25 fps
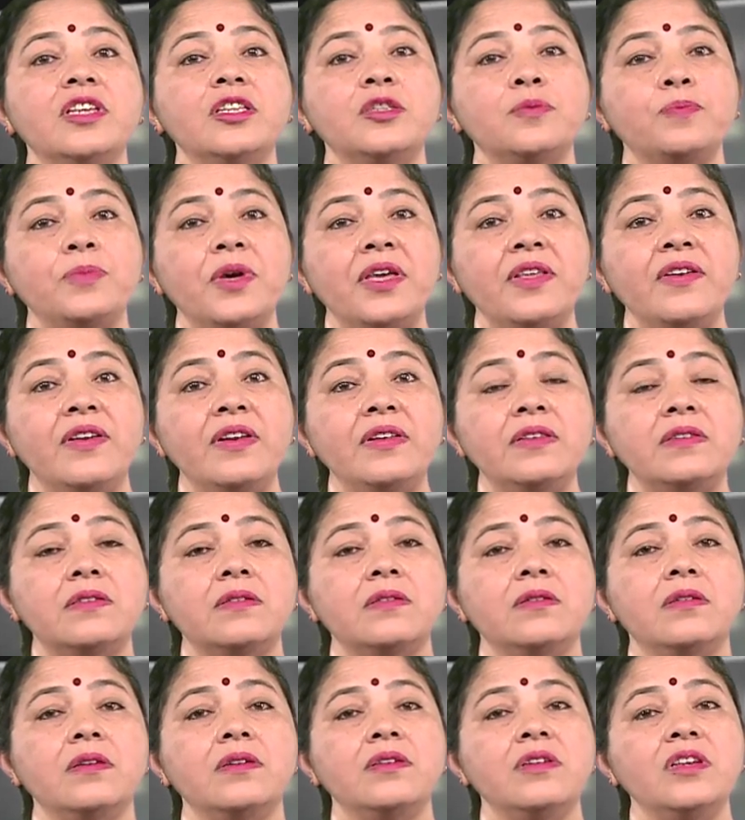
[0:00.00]
as
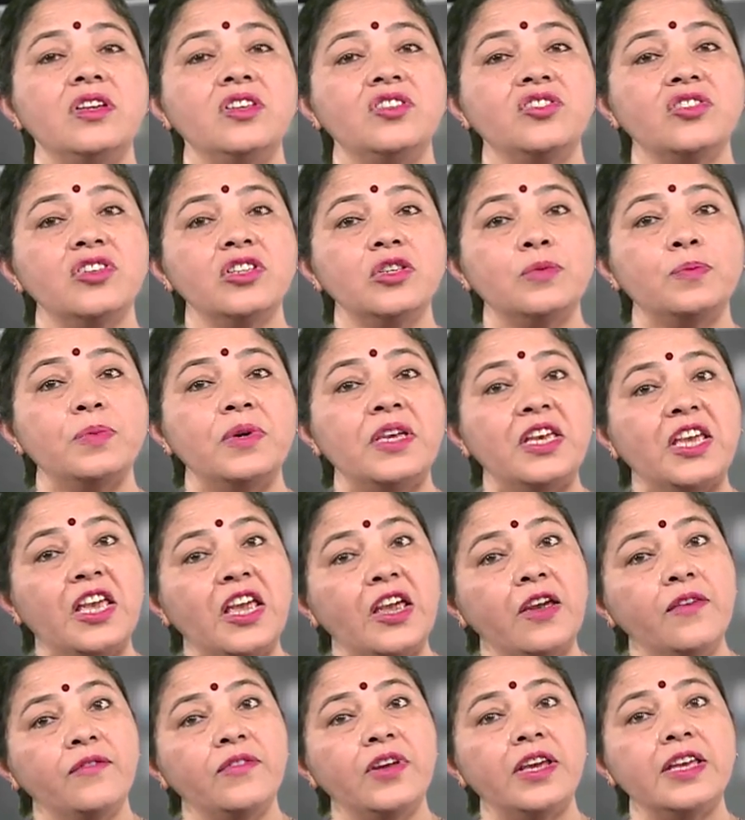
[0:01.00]
parents, the teachers
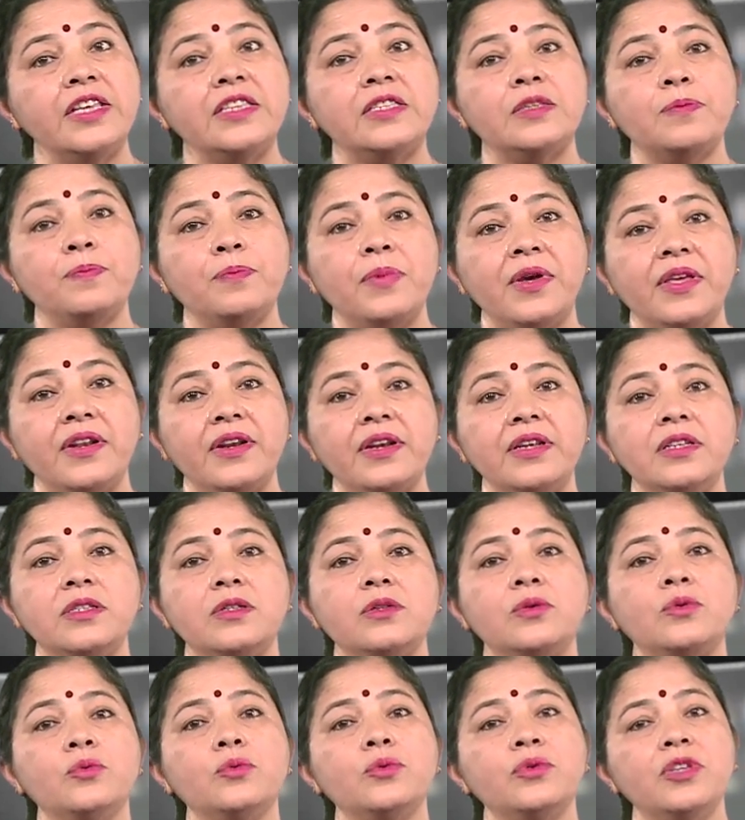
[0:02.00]
behaved as
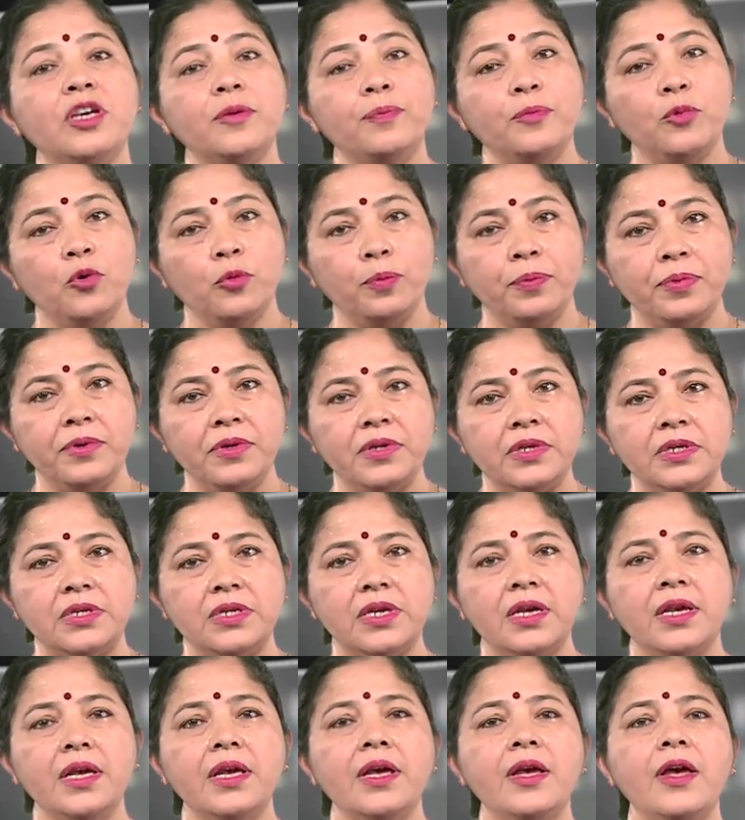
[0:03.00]
parents to their pupils
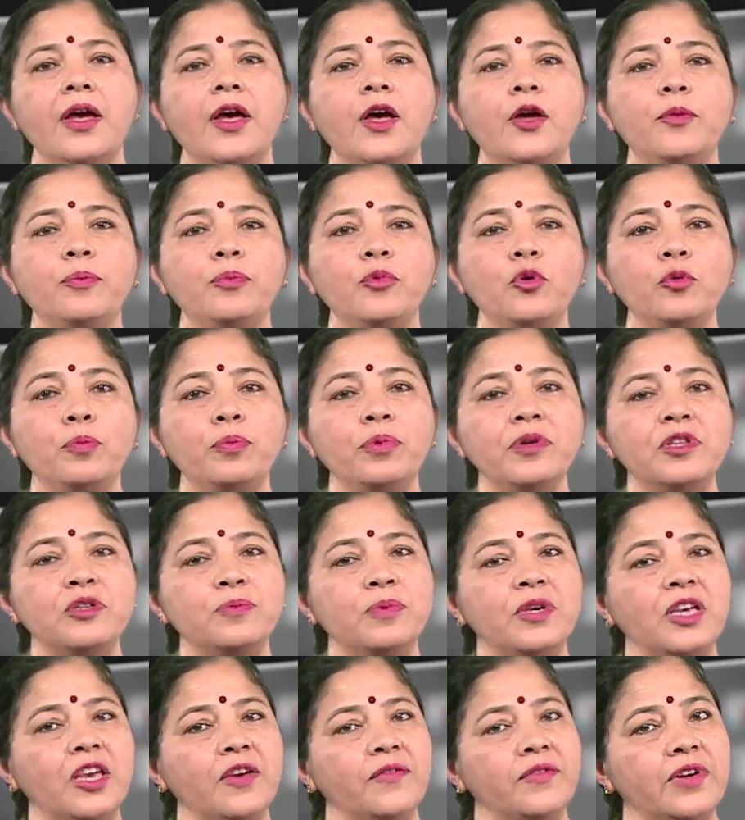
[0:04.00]
and pupils
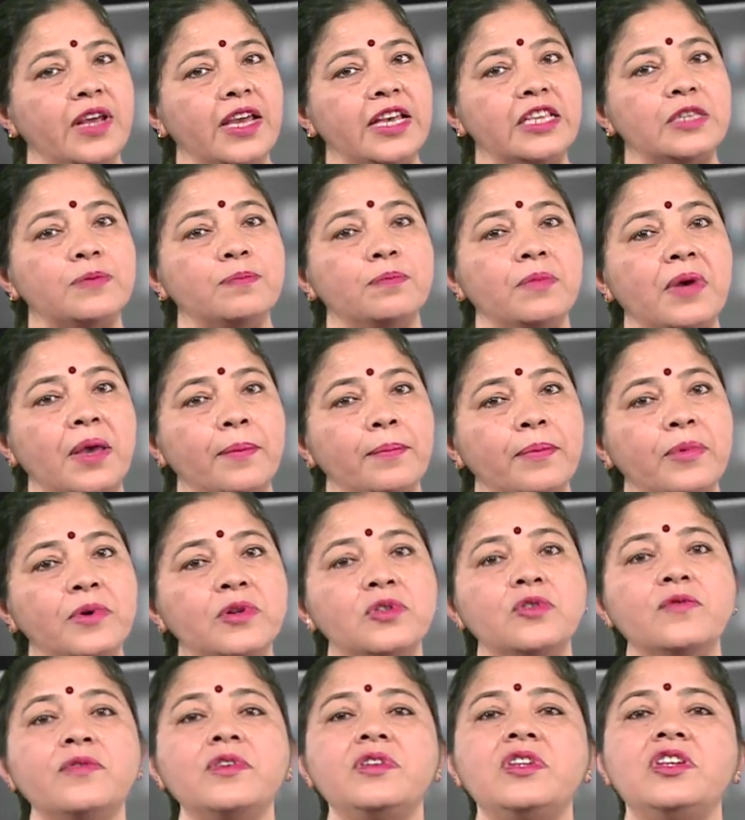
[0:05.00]
behaved as
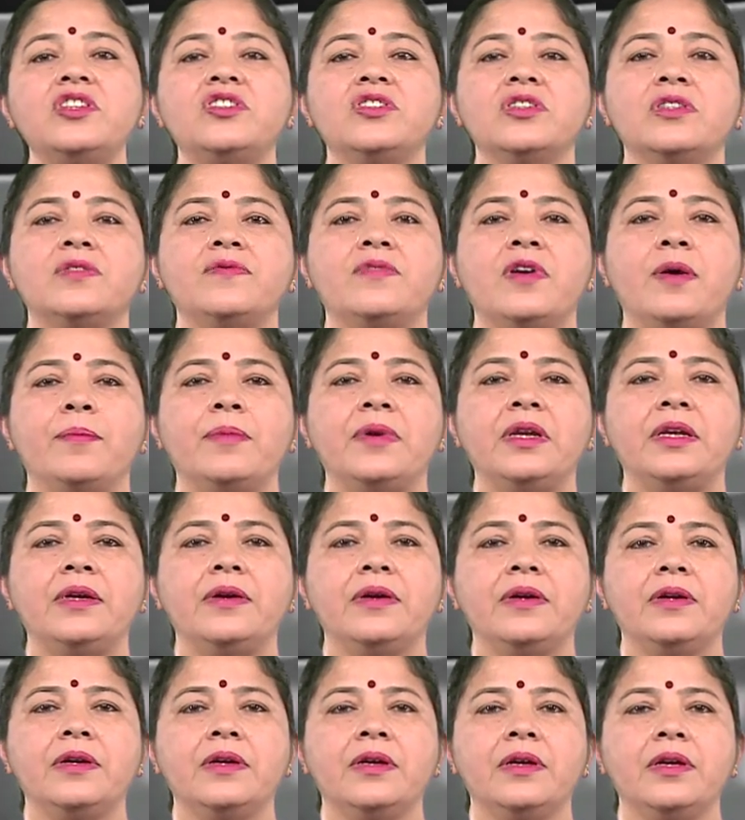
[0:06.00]
members of the teacher's family.
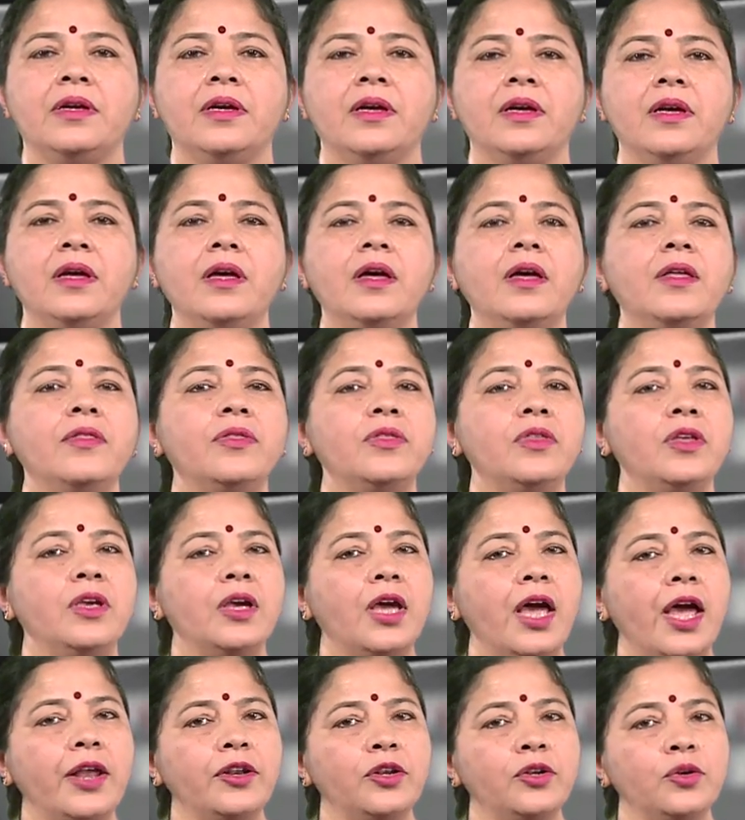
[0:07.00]

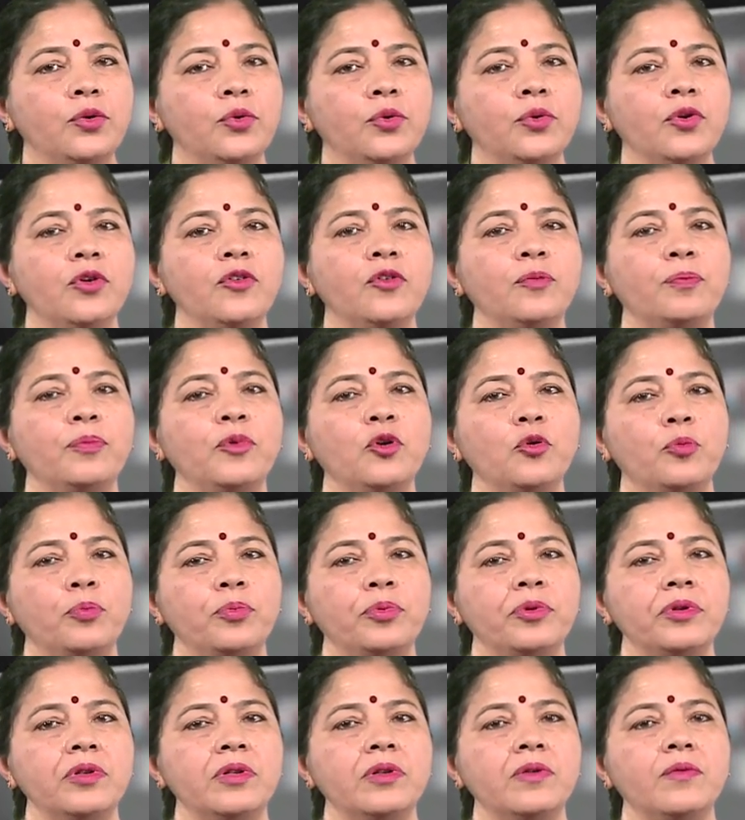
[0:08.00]
The attitude of the
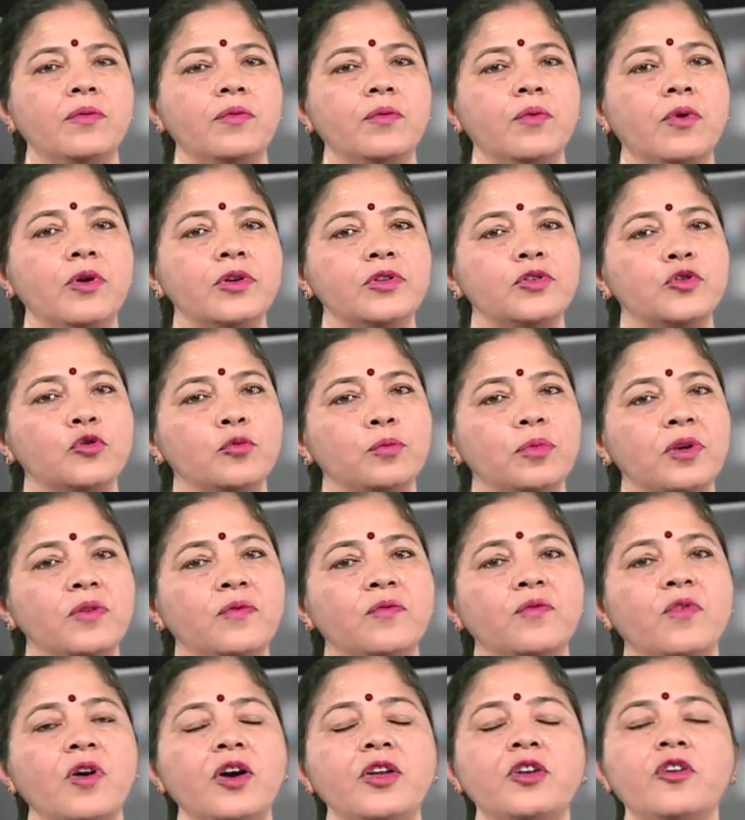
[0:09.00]
pupil was to be
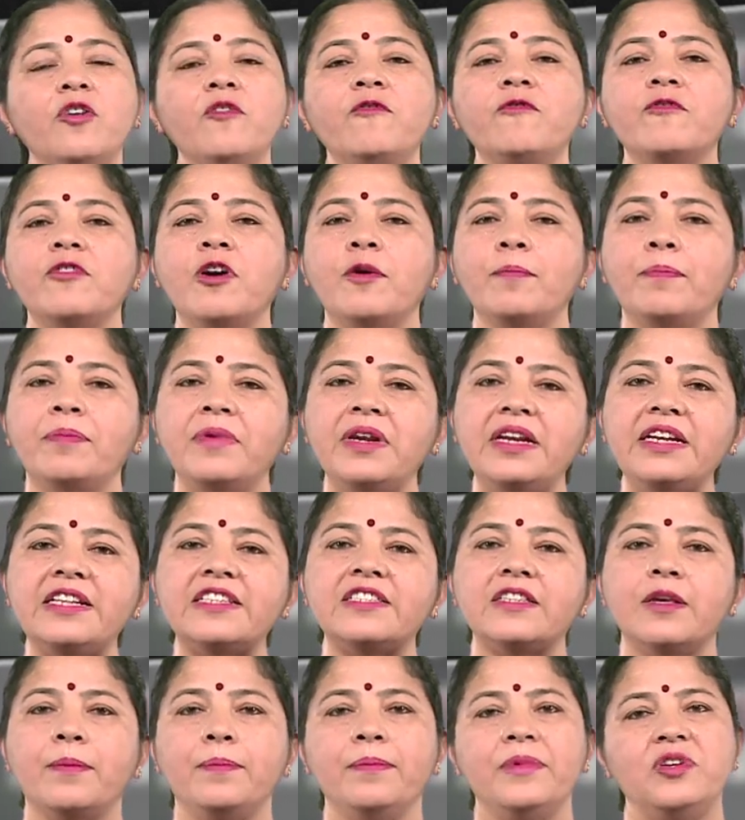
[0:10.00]
one of complete
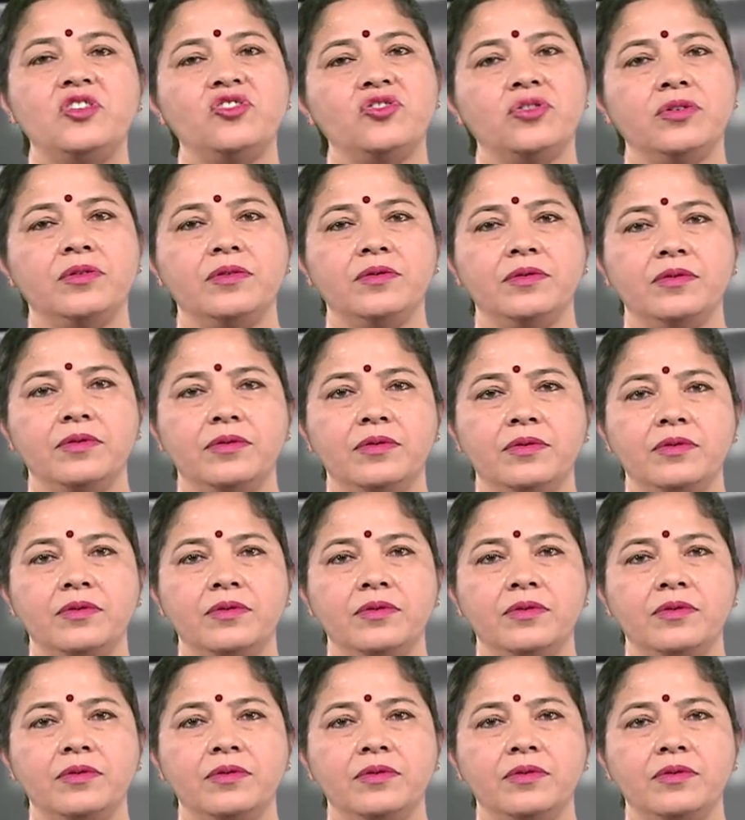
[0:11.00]
submission.